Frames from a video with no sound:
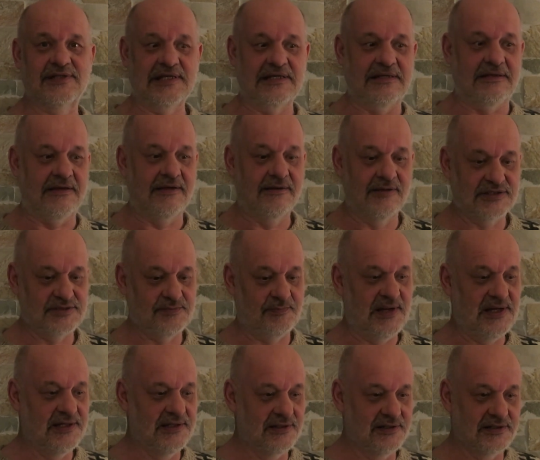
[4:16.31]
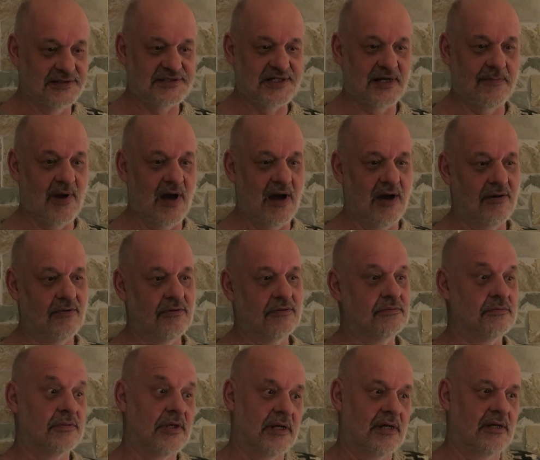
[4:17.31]
the spindle
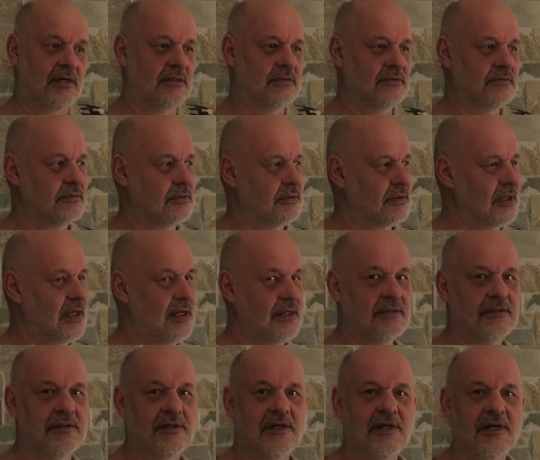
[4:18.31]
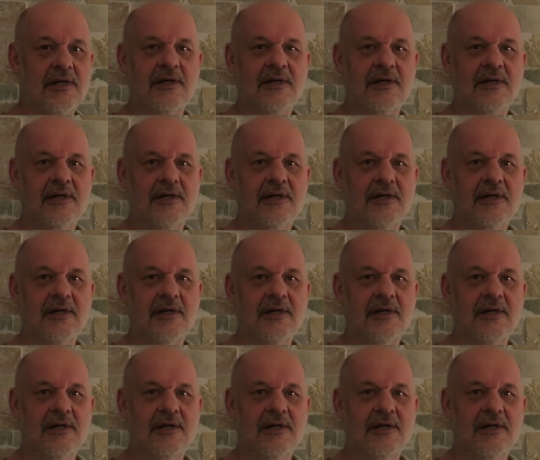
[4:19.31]
somehow, yeah, okay,